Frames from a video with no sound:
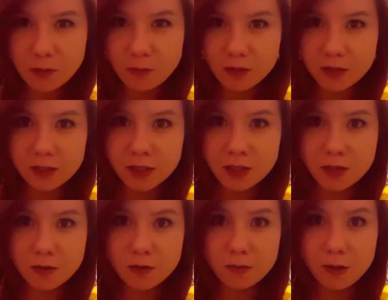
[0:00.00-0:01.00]
I wanted to
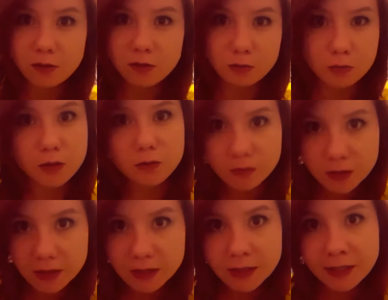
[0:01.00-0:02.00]
know about the real
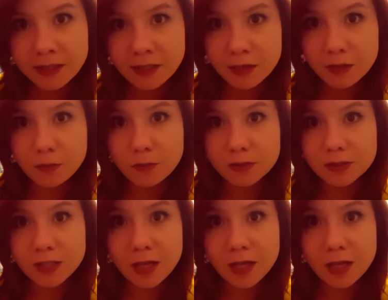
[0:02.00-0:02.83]
ones, the ones